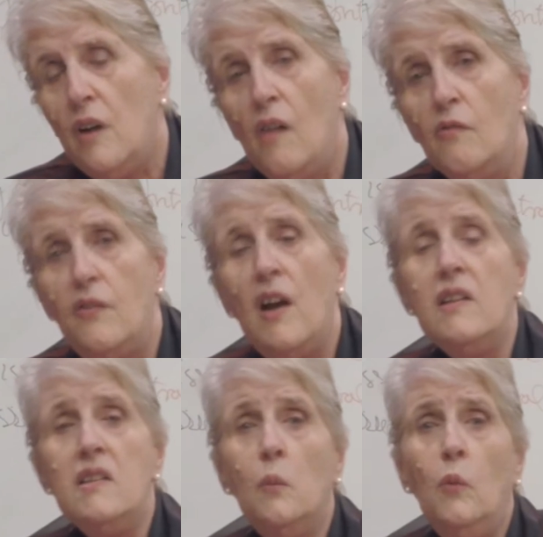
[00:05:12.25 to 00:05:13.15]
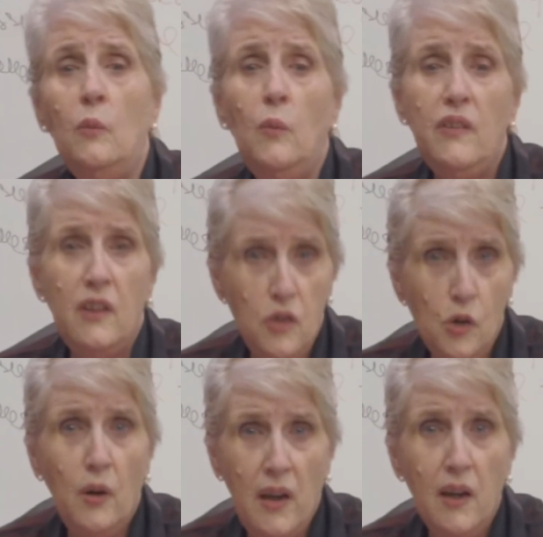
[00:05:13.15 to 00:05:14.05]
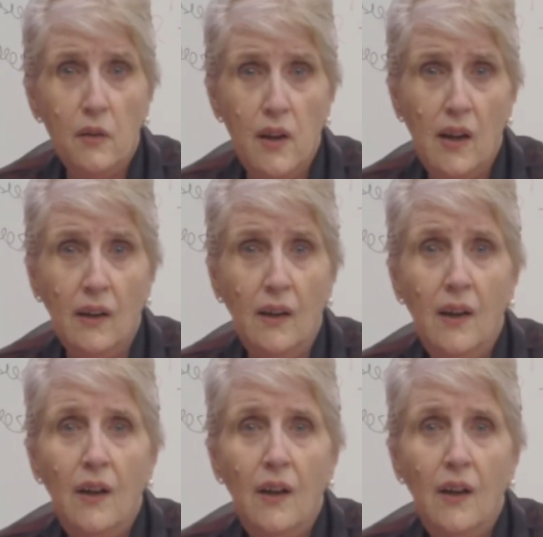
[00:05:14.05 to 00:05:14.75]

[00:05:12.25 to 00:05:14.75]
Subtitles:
can't find someone within your area.